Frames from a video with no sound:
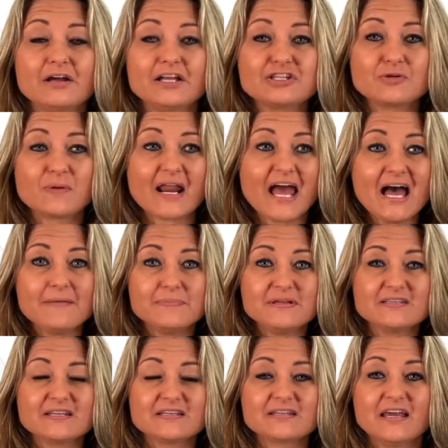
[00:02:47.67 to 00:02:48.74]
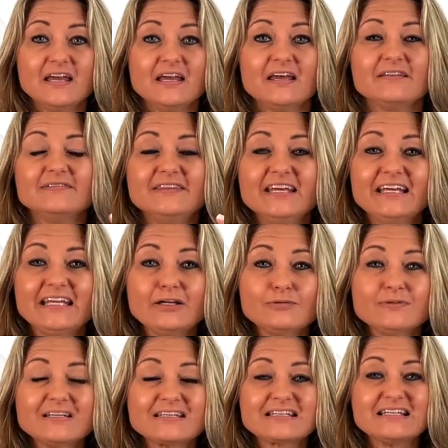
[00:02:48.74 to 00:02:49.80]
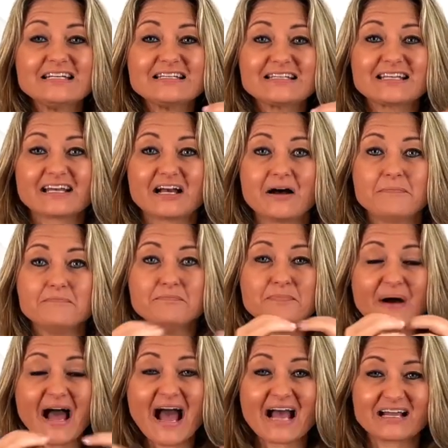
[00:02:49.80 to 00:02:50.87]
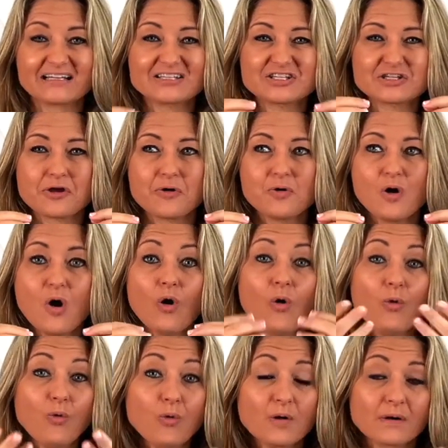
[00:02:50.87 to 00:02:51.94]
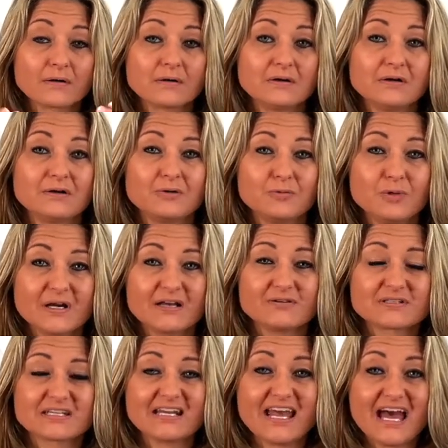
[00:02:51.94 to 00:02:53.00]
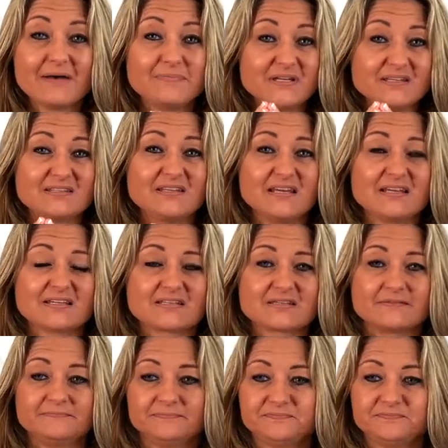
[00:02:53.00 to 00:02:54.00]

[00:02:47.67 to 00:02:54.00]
And so what happens is the illness needs to come back. And so, or what else can happen is this,